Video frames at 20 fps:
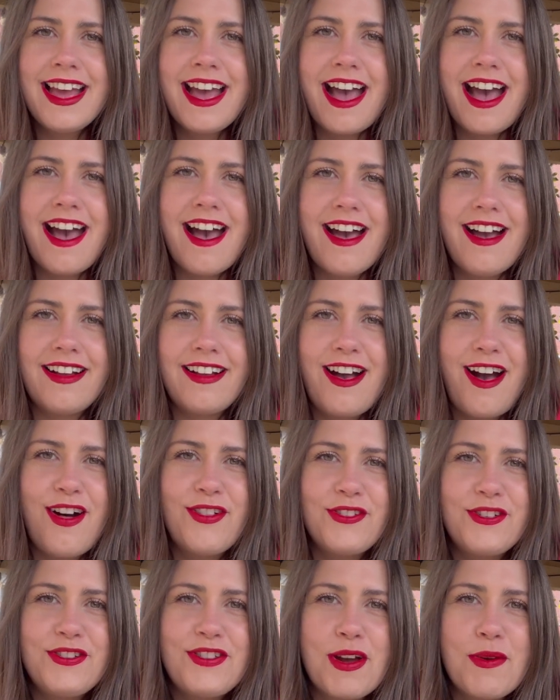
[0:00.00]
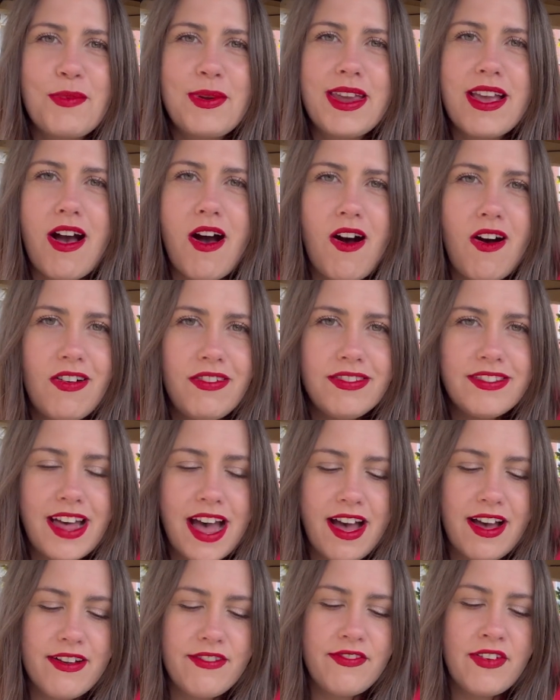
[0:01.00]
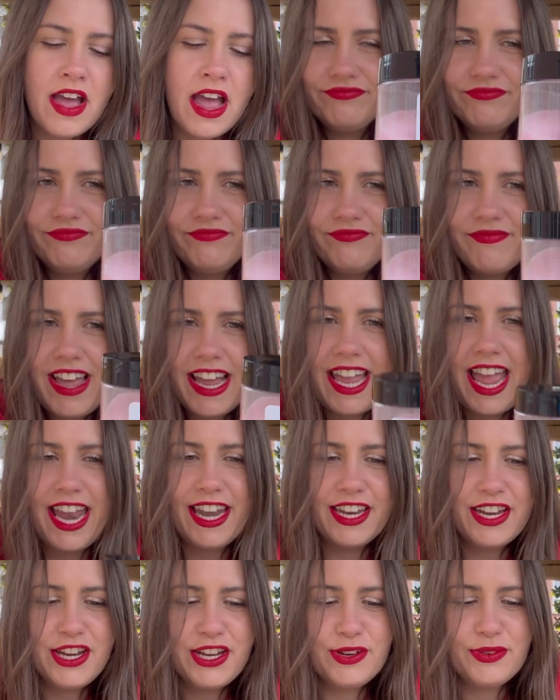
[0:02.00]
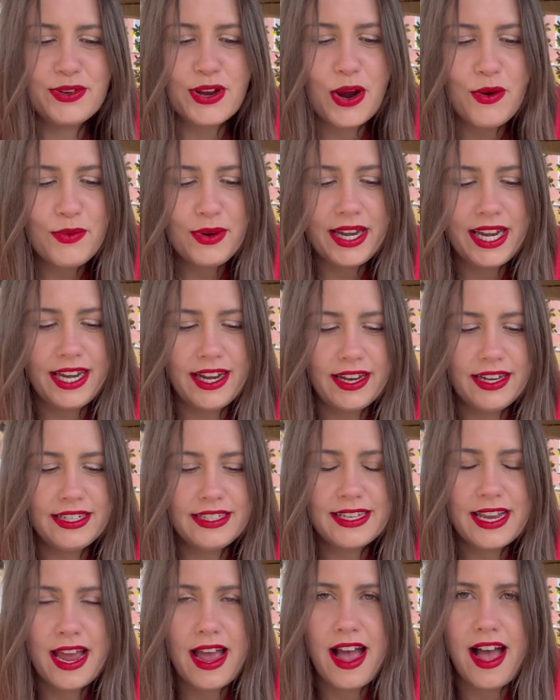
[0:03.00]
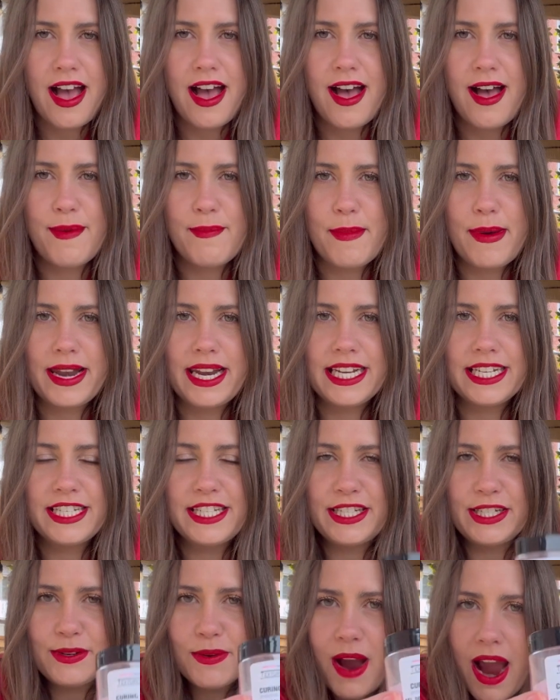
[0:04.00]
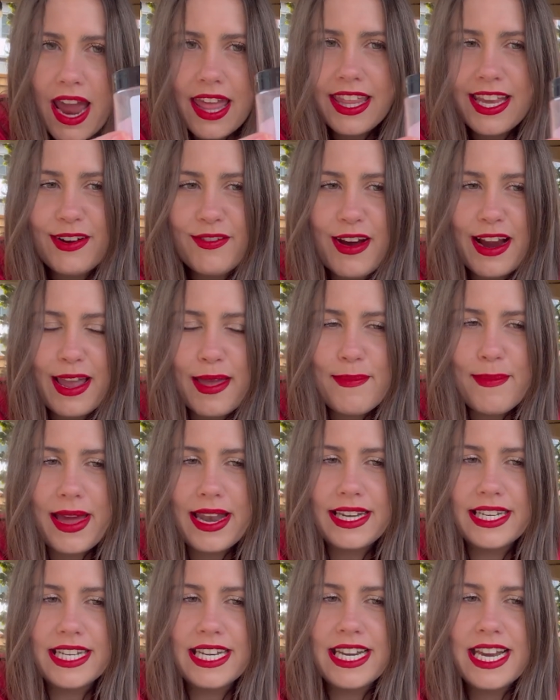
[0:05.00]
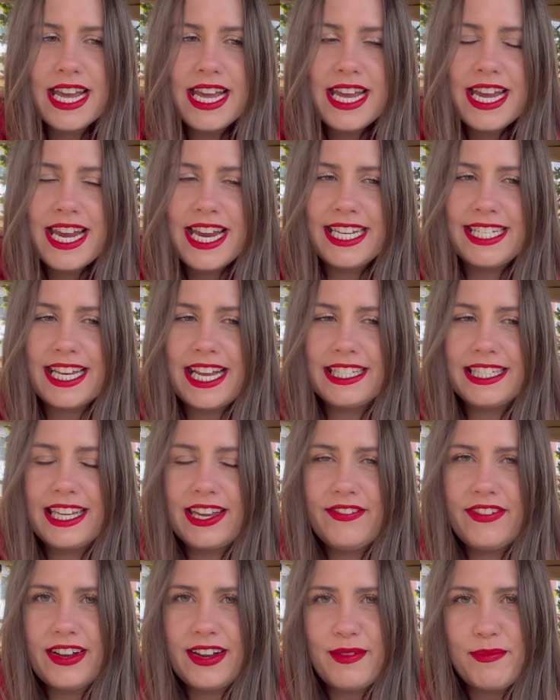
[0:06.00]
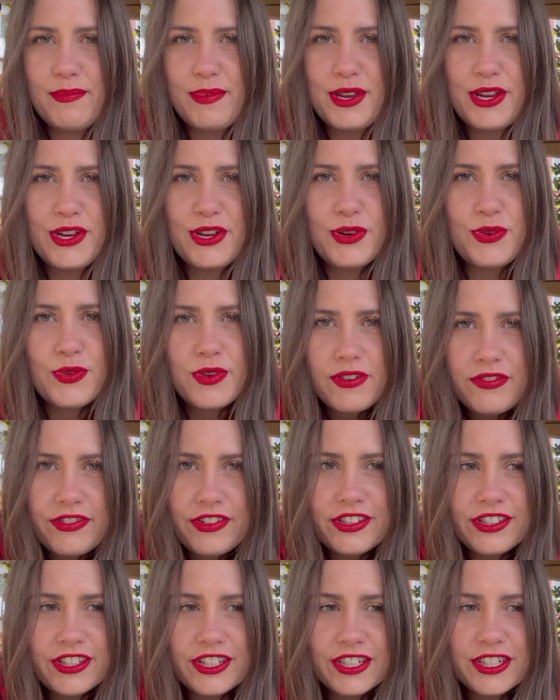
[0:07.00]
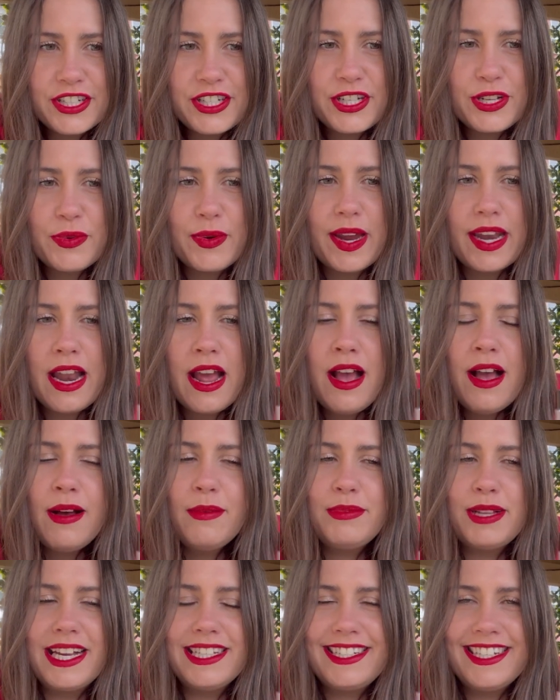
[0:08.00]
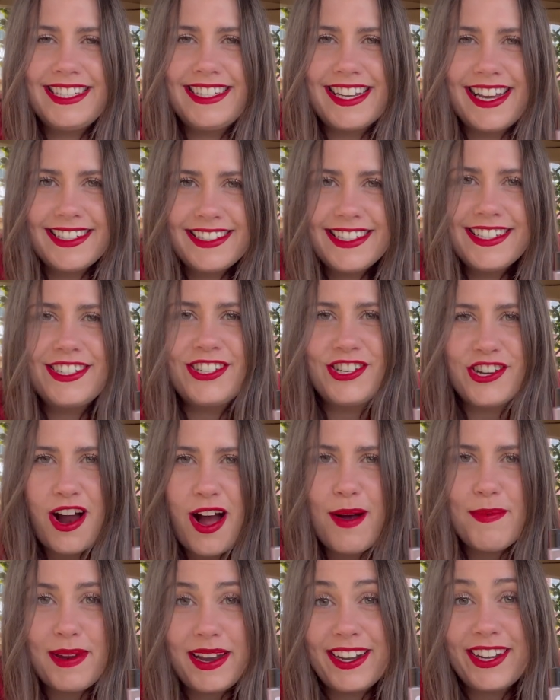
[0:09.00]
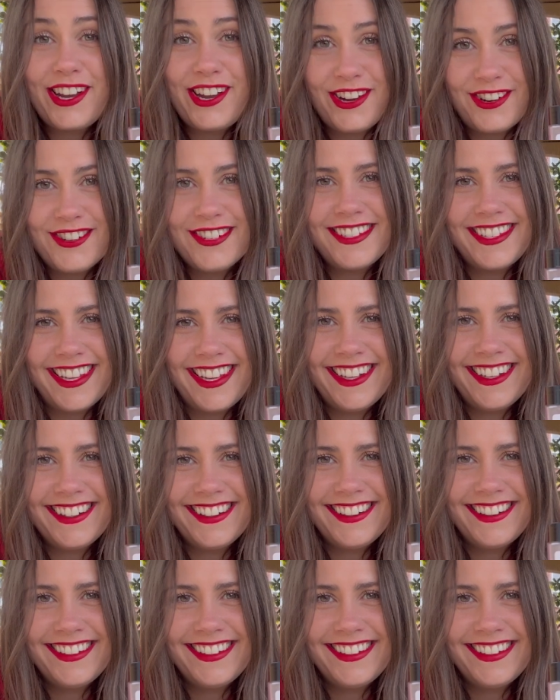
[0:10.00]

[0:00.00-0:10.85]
color that we all love. Again, you don't need it, but I do highly recommend it. It does give it a beautiful look to it, plus it does its job and cures it.